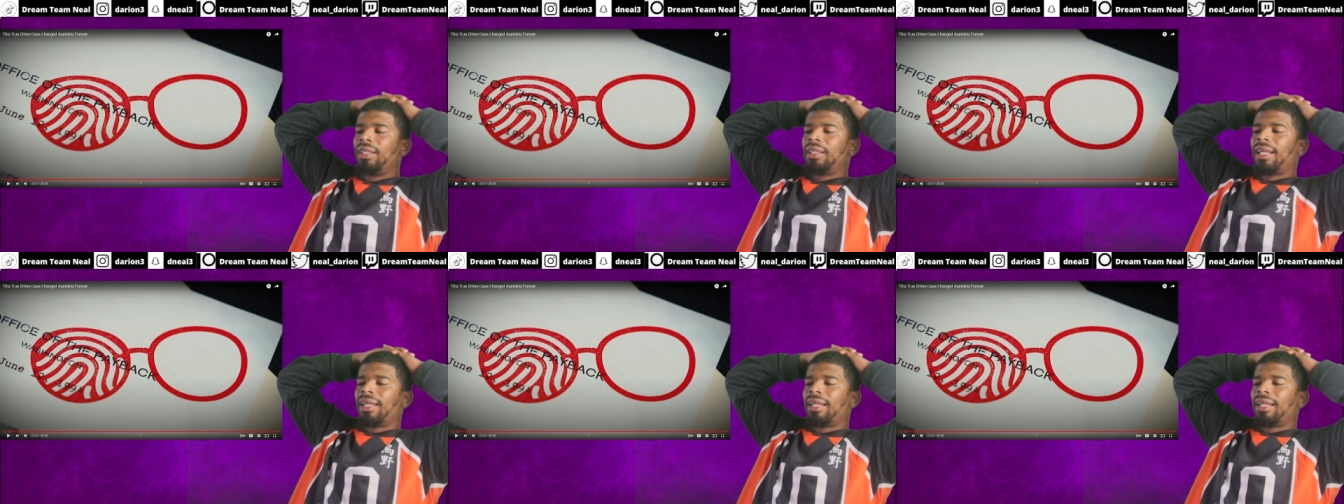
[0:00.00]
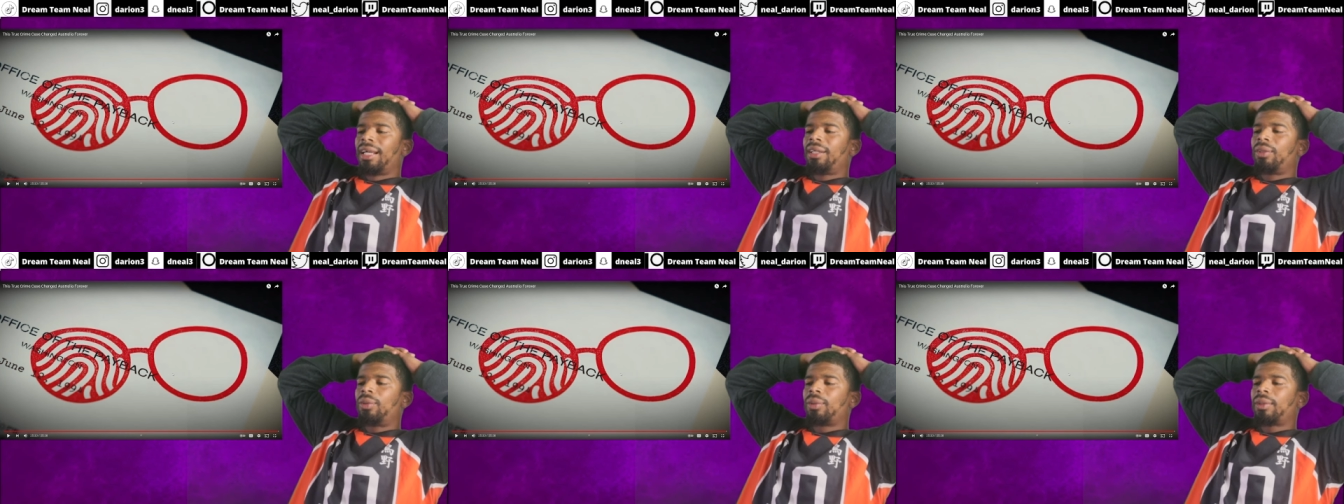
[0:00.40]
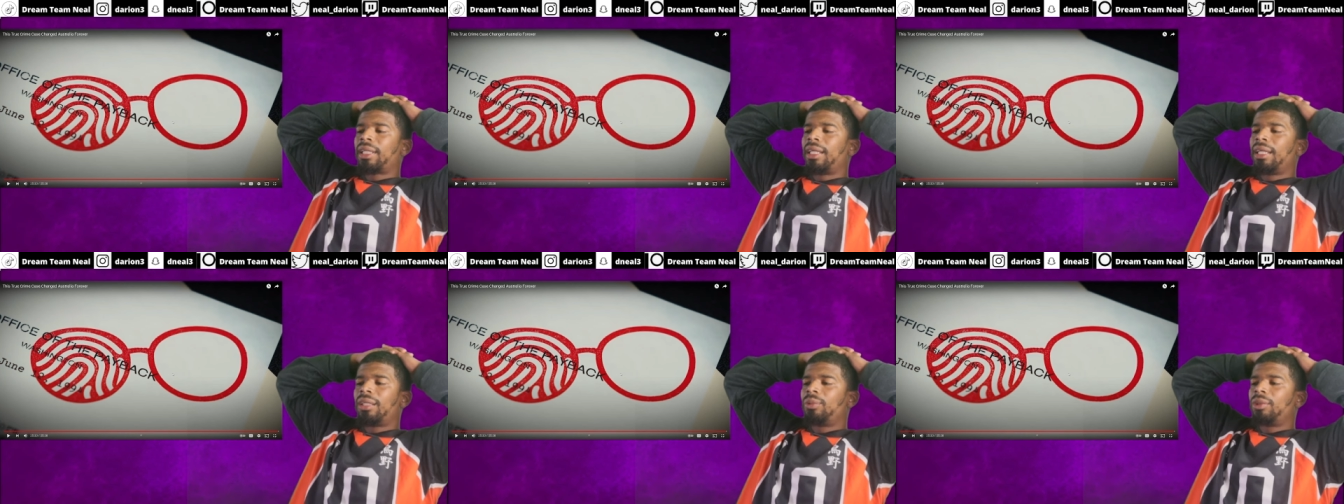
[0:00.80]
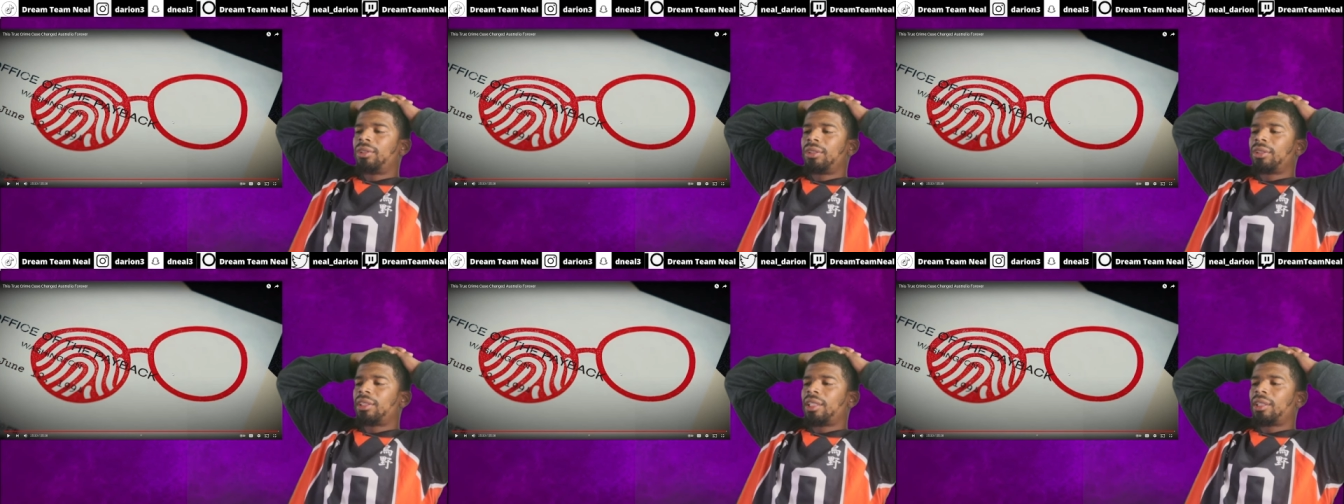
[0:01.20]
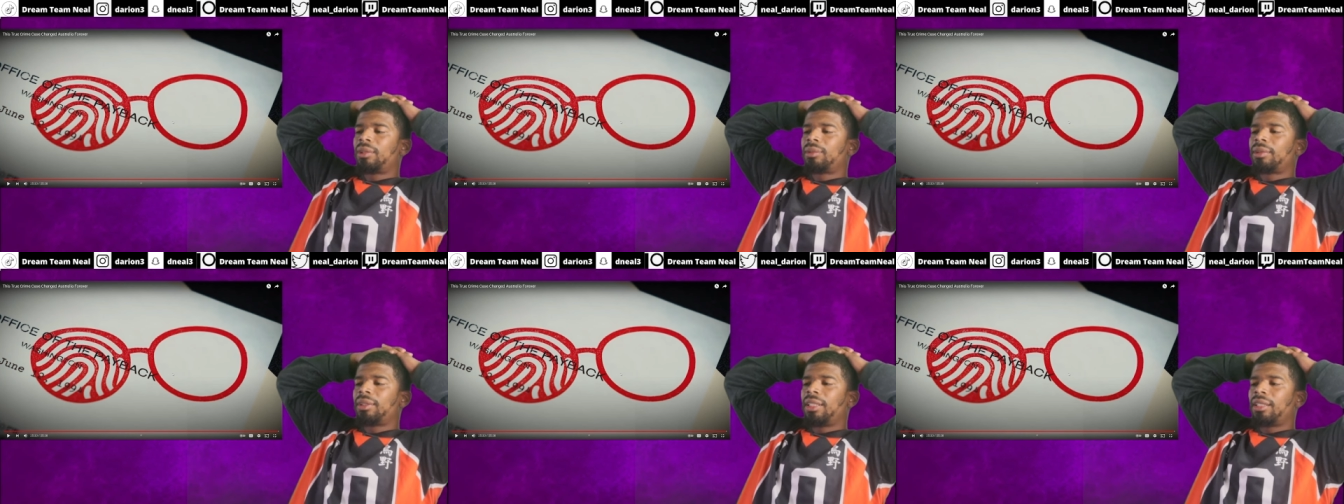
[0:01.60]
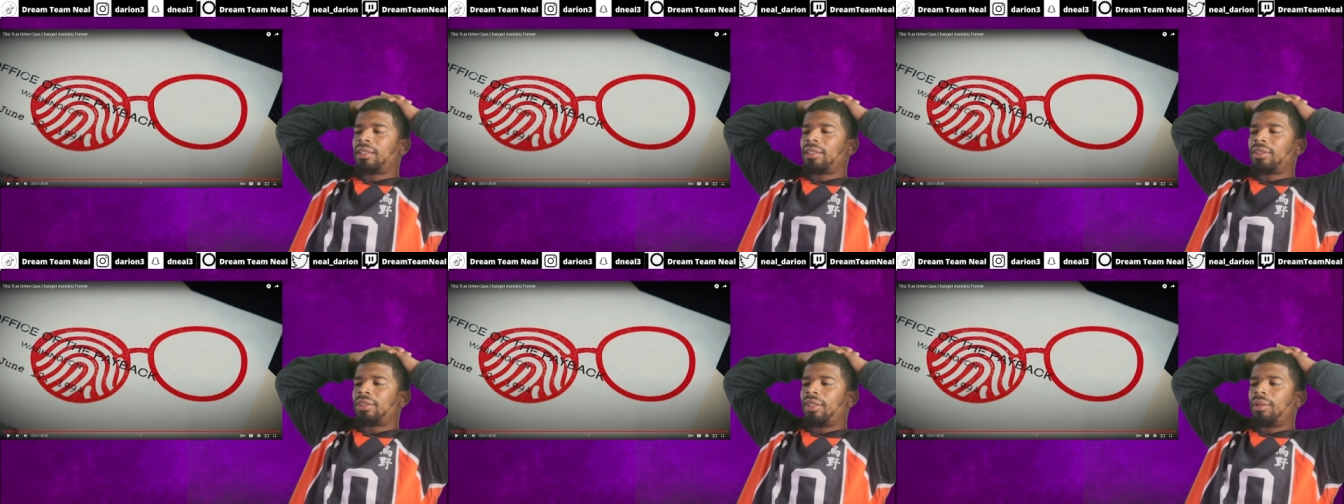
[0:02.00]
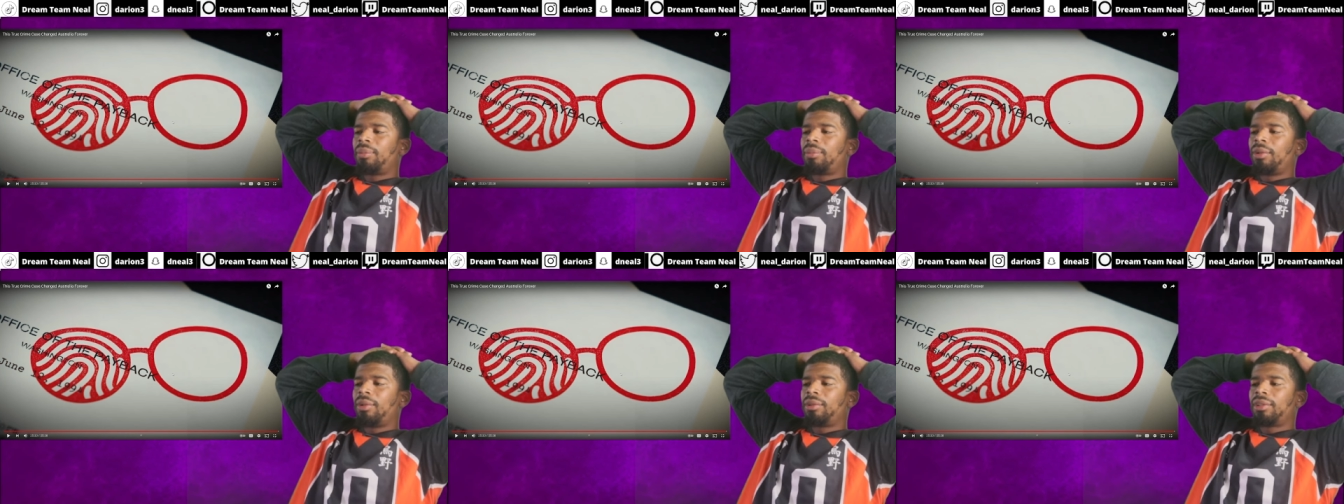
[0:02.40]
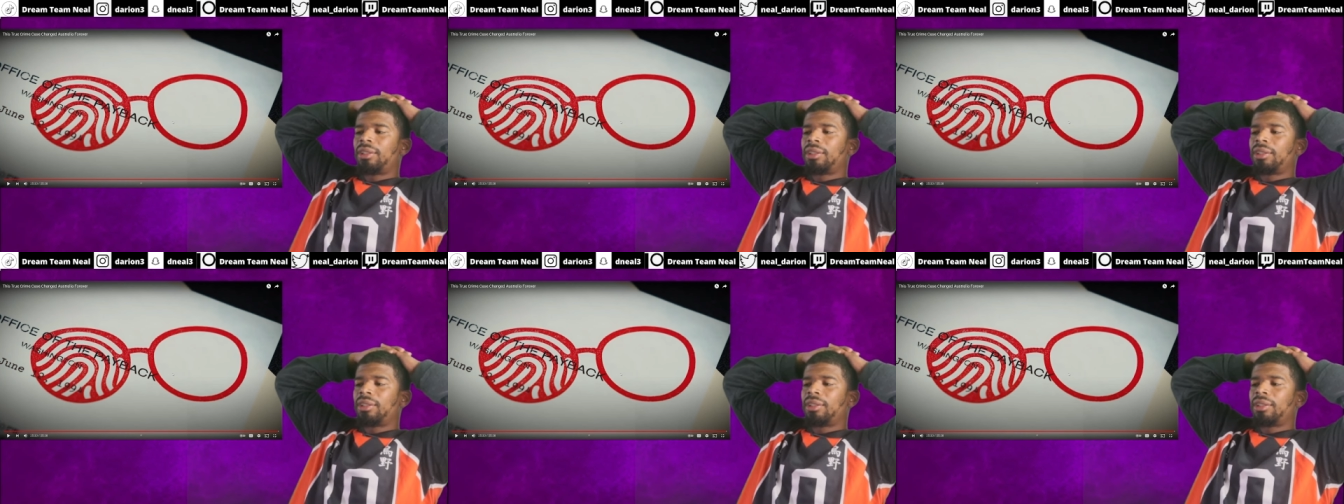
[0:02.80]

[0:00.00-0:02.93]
Like, I don't care what your circumstances are, bro.